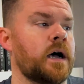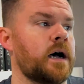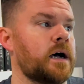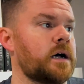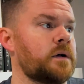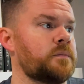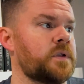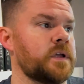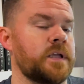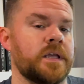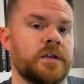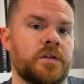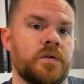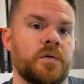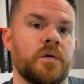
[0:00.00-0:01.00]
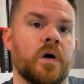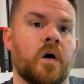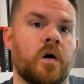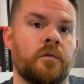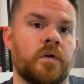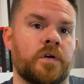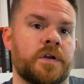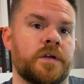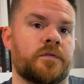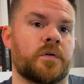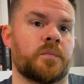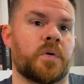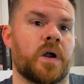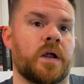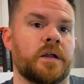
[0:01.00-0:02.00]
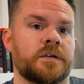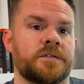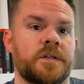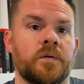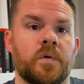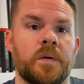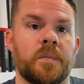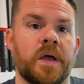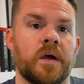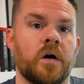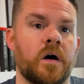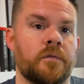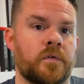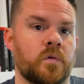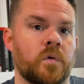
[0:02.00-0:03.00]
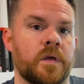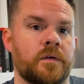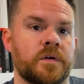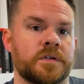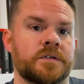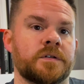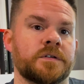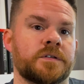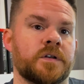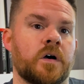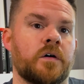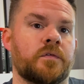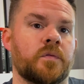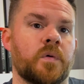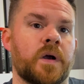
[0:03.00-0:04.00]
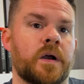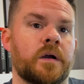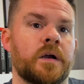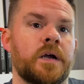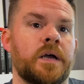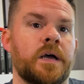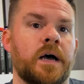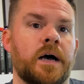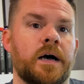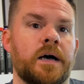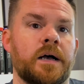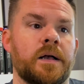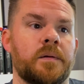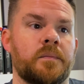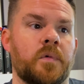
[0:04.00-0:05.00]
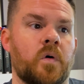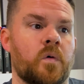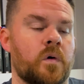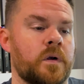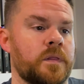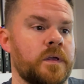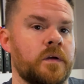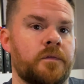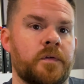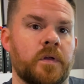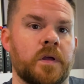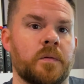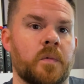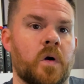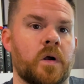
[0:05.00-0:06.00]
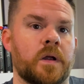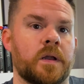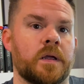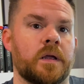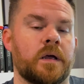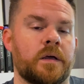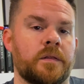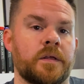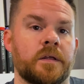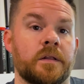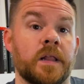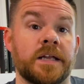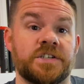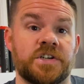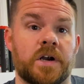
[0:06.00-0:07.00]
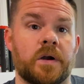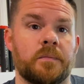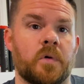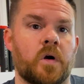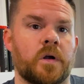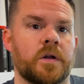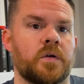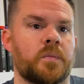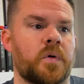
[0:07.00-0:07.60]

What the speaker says: to get to all of our different products that we may offer, whether it's the software or the affiliate marketing, the Legendary Marketer